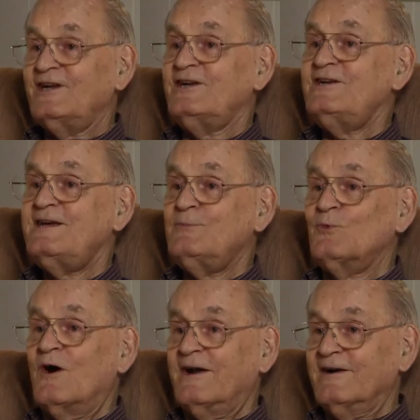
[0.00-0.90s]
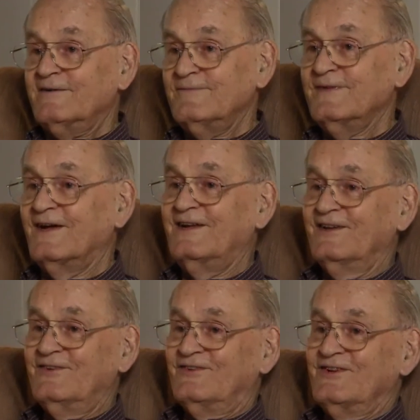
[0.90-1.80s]
knee-deep water.
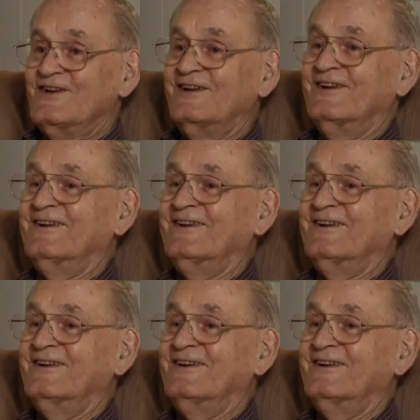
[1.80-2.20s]
This is in